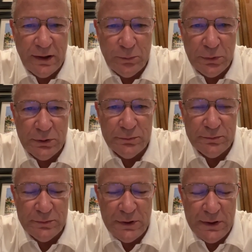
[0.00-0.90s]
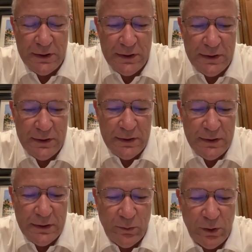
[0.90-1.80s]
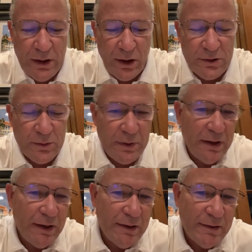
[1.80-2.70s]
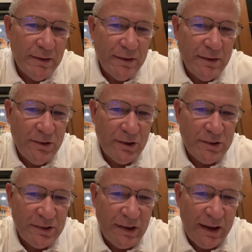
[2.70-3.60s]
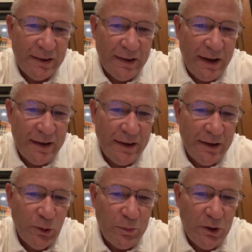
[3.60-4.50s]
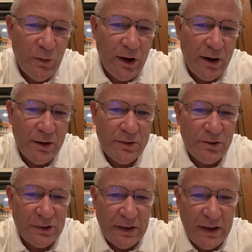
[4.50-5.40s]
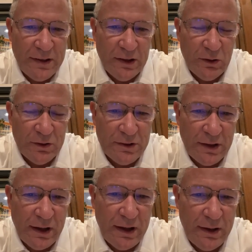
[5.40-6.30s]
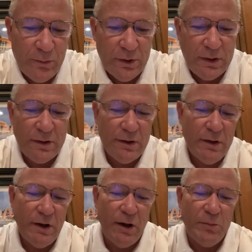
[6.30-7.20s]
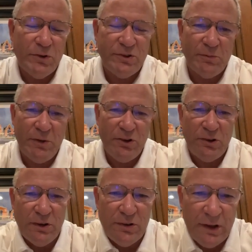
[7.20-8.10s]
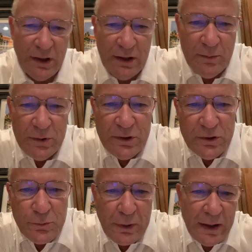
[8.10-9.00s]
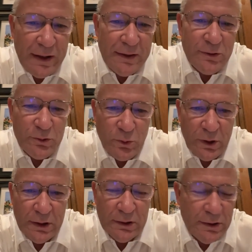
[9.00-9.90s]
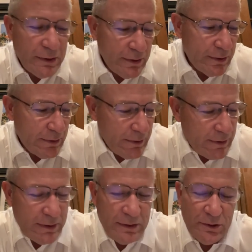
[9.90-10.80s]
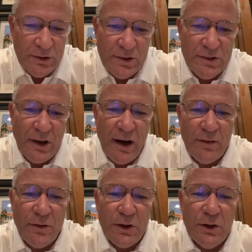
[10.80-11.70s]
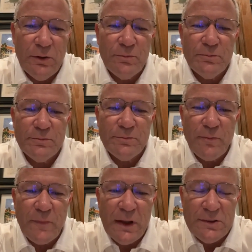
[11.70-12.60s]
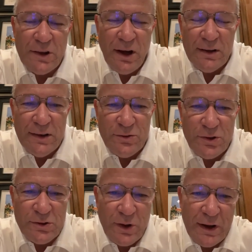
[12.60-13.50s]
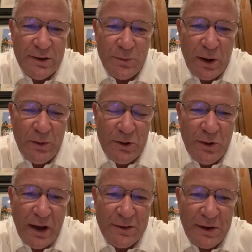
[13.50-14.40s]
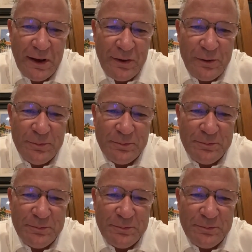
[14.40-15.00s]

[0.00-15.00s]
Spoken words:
the humble. We are to be just exactly that. I hope you are seeking the Lord today with humble submission to Him and to His plan, to His will, to His desire for you. As God gives us grace, may we do that together.